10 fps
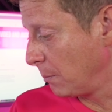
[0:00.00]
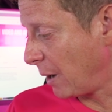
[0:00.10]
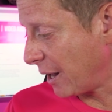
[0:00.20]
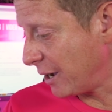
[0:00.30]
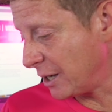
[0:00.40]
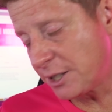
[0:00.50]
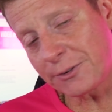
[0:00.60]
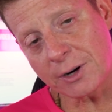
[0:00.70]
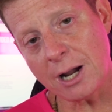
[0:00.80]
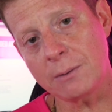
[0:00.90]
but as
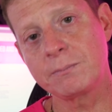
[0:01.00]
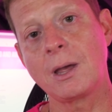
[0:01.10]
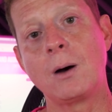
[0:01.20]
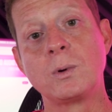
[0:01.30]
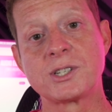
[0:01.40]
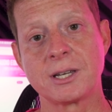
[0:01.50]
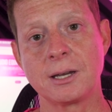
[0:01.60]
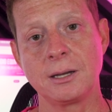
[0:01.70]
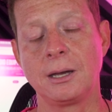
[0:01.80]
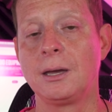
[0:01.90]
for now, I will
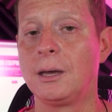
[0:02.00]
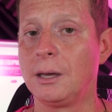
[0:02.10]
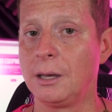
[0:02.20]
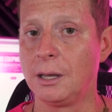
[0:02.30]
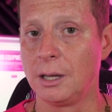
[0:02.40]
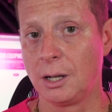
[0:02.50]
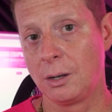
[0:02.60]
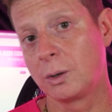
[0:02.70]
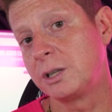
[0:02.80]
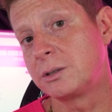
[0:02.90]
say
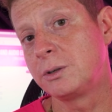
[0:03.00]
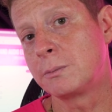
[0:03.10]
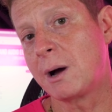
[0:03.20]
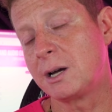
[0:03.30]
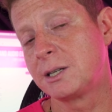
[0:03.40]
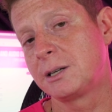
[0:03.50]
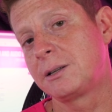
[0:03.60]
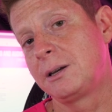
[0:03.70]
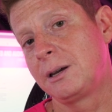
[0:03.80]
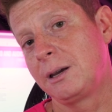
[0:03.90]
look into your budget,
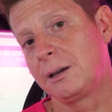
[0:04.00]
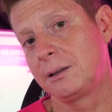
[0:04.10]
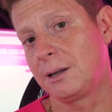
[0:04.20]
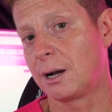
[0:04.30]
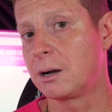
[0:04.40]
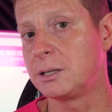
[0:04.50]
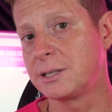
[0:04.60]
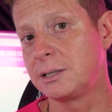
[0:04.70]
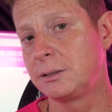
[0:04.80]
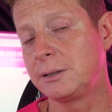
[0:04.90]
the
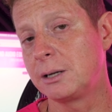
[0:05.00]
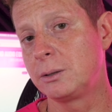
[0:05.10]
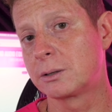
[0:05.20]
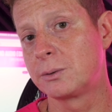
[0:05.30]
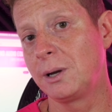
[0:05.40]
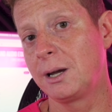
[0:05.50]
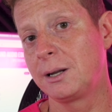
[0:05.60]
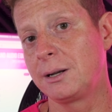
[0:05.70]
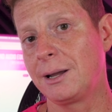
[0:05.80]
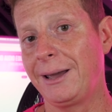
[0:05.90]
content that you're
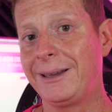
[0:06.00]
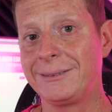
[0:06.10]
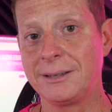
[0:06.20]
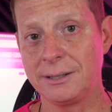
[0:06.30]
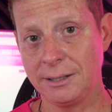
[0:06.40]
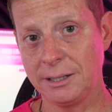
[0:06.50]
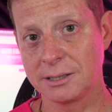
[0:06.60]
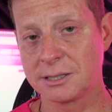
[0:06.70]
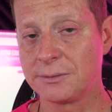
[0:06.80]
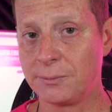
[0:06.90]
creating, and the
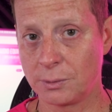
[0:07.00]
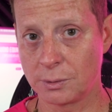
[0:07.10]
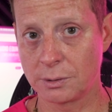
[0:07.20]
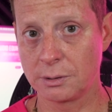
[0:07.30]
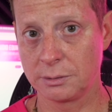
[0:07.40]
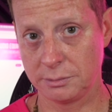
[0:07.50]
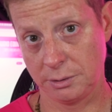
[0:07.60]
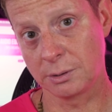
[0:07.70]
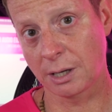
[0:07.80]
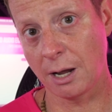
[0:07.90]
needs for
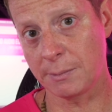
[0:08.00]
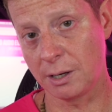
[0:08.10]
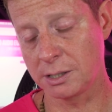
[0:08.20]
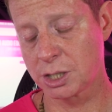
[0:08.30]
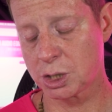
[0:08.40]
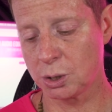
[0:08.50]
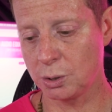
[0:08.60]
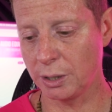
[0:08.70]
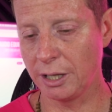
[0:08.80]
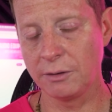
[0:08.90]
your camera.
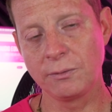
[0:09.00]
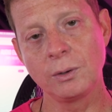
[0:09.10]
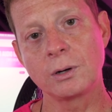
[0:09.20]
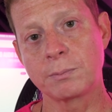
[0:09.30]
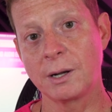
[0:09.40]
So if you're